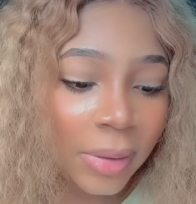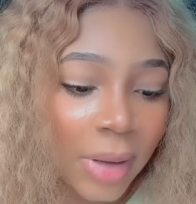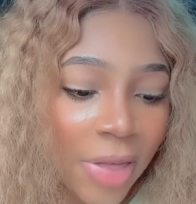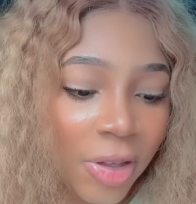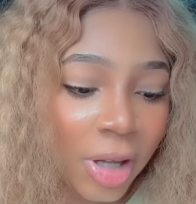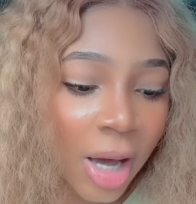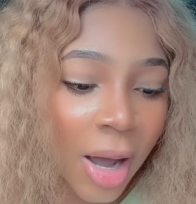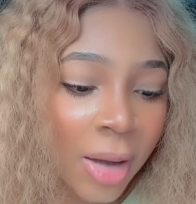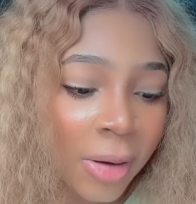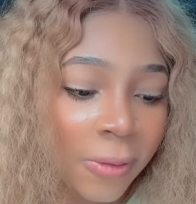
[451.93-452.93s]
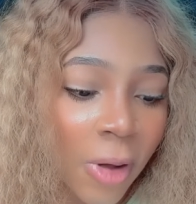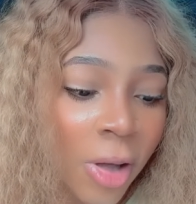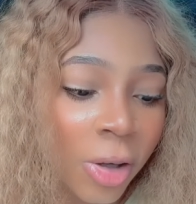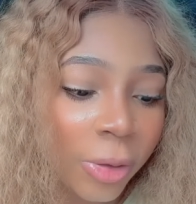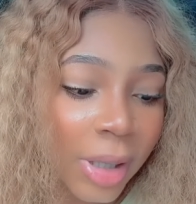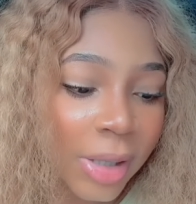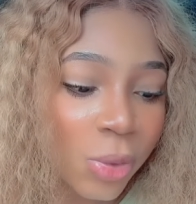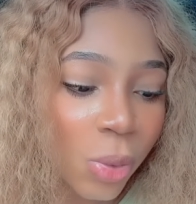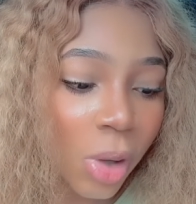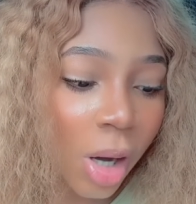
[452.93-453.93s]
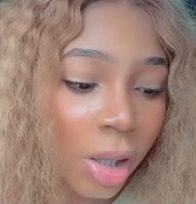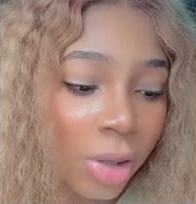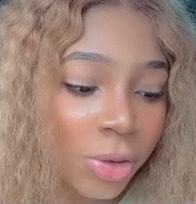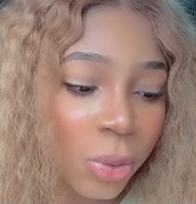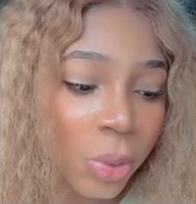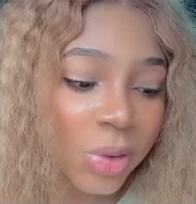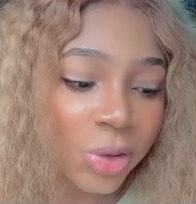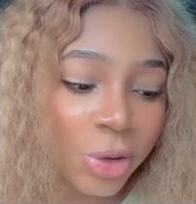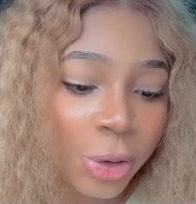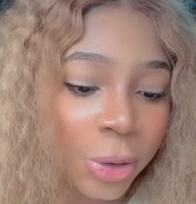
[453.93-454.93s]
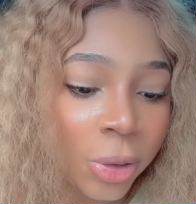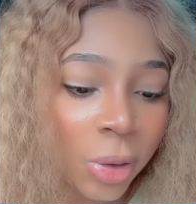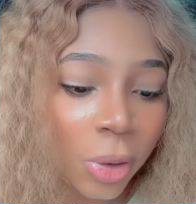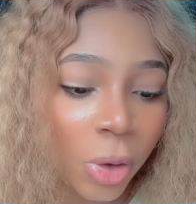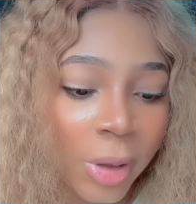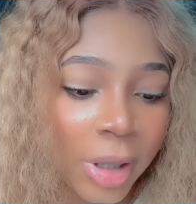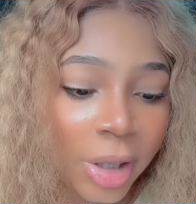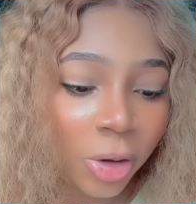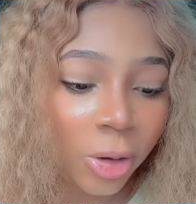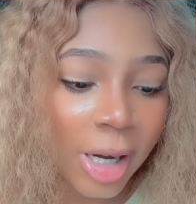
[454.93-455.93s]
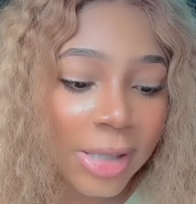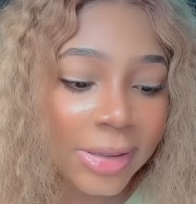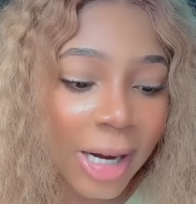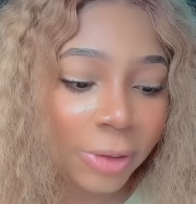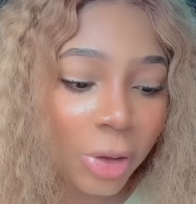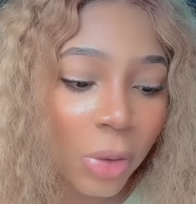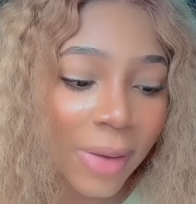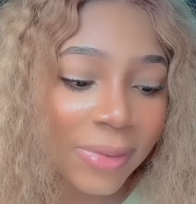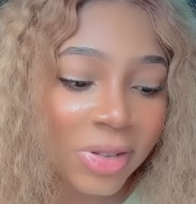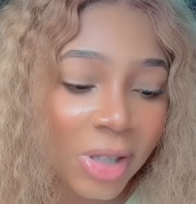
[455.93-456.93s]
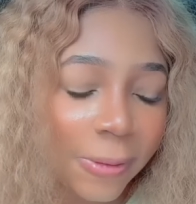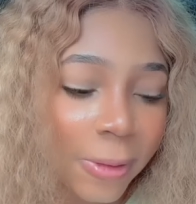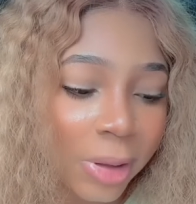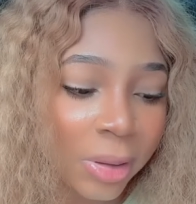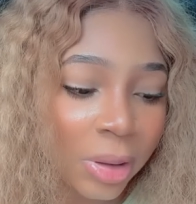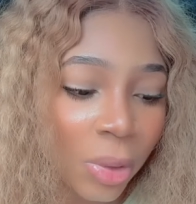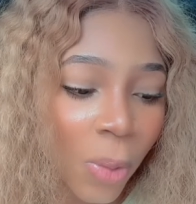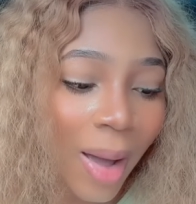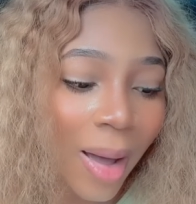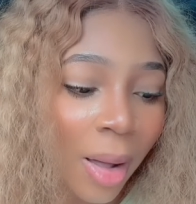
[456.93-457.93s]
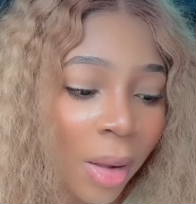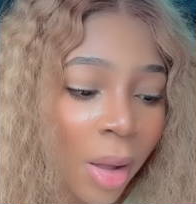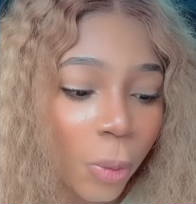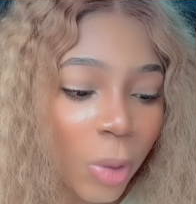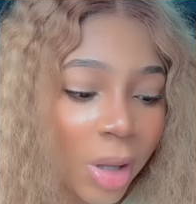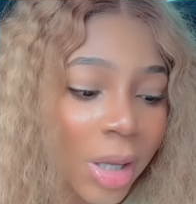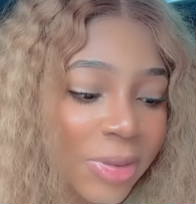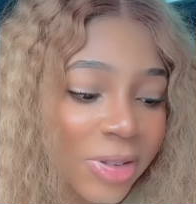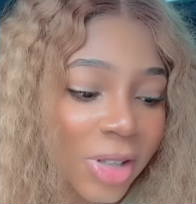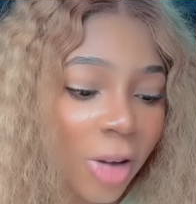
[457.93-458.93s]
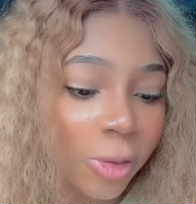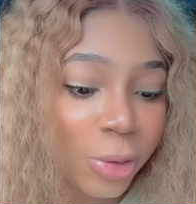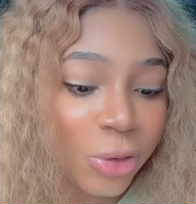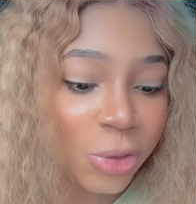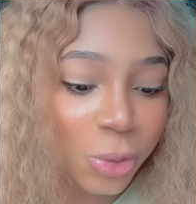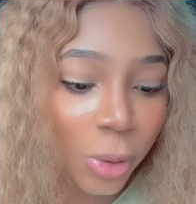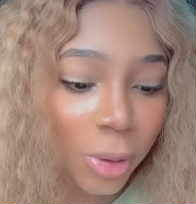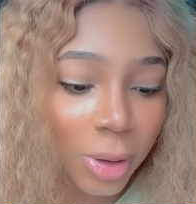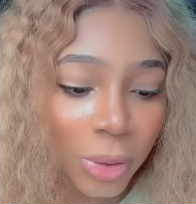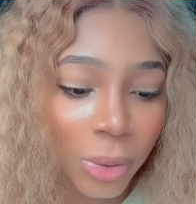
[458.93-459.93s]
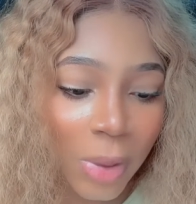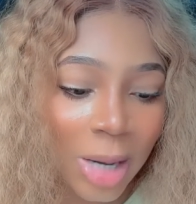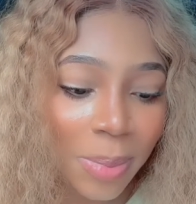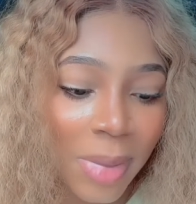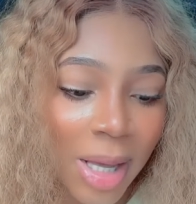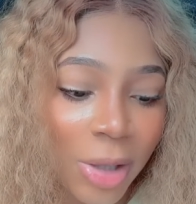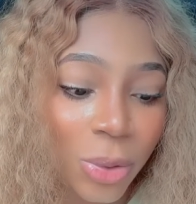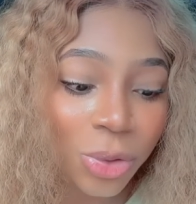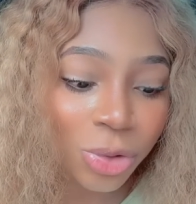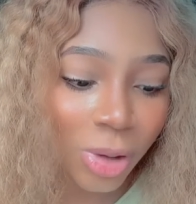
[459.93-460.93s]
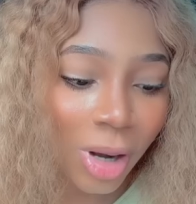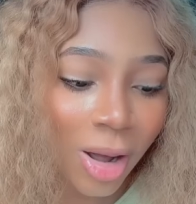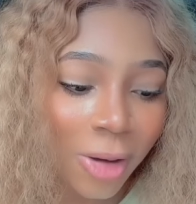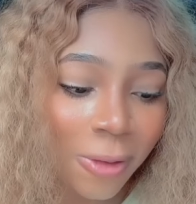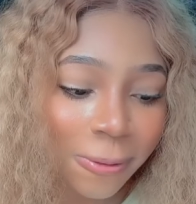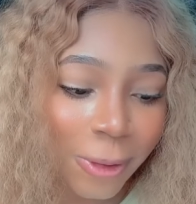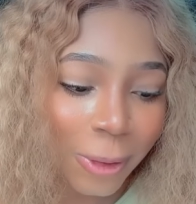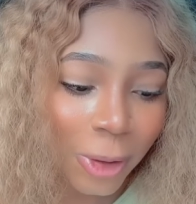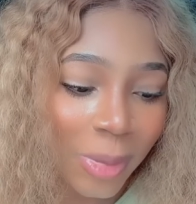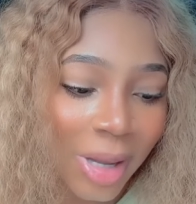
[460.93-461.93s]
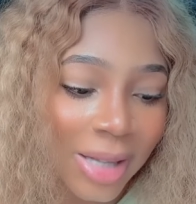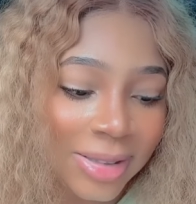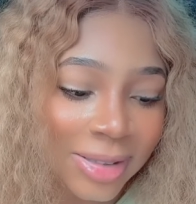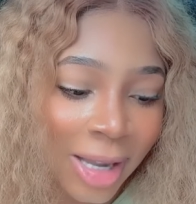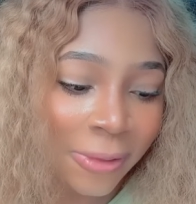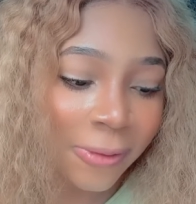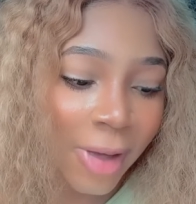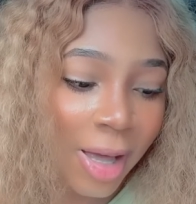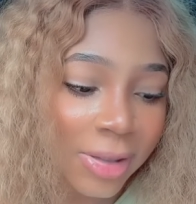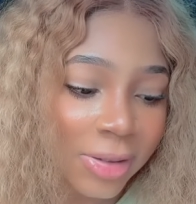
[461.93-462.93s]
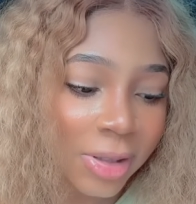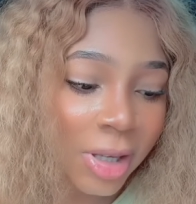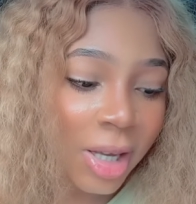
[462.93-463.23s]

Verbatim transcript: And the God of all grace, who called you to his eternal glory in Christ after you have suffered a little while, will himself restore you and make you strong, firm, and steadfast.